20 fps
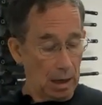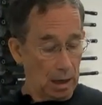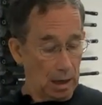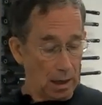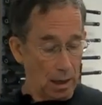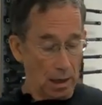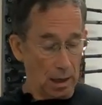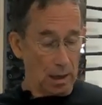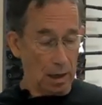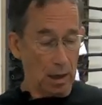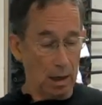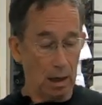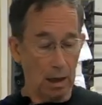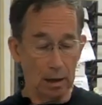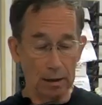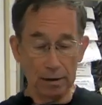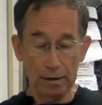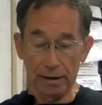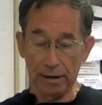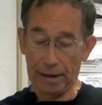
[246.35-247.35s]
uh,
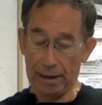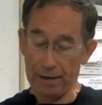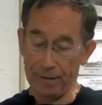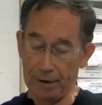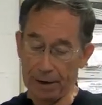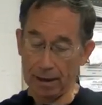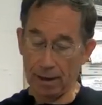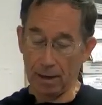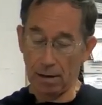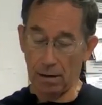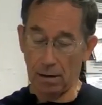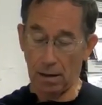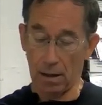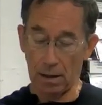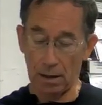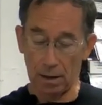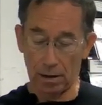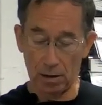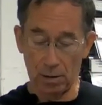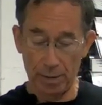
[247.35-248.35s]
leaving a
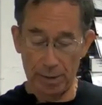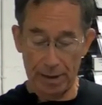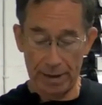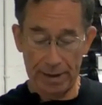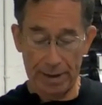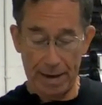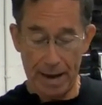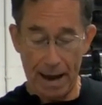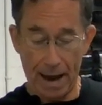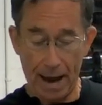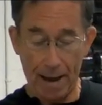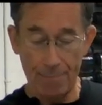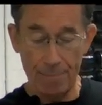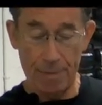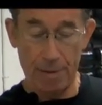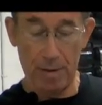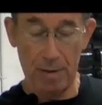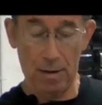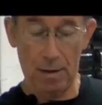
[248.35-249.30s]
little bit of gap